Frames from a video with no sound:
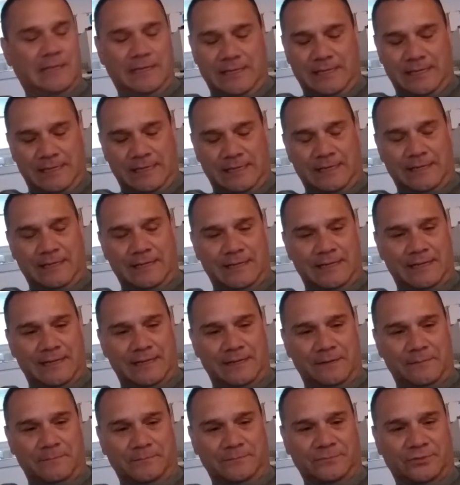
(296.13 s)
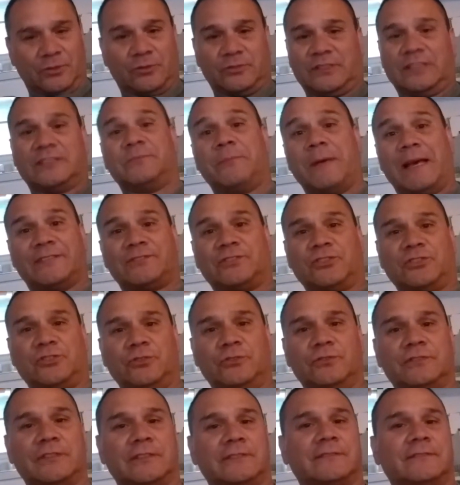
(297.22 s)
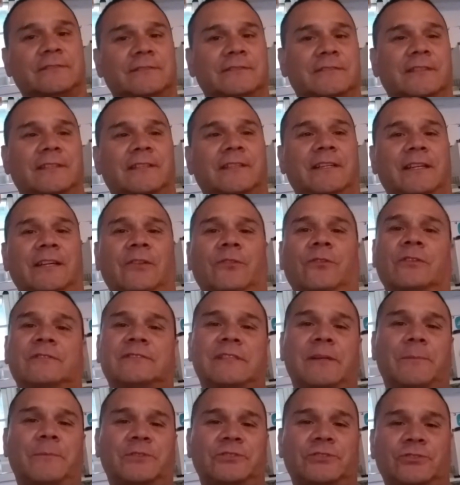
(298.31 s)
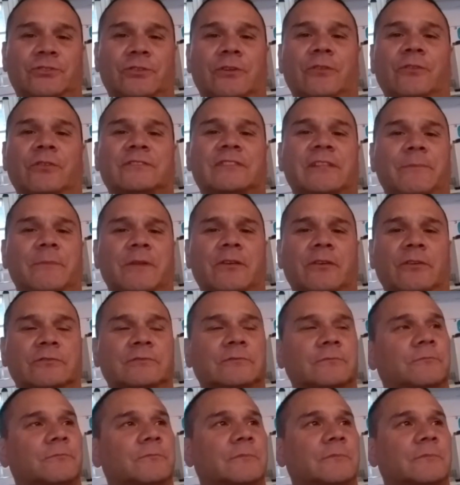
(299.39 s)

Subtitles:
And so it says Massachusetts. And he looks at my shirt, looks at me and goes,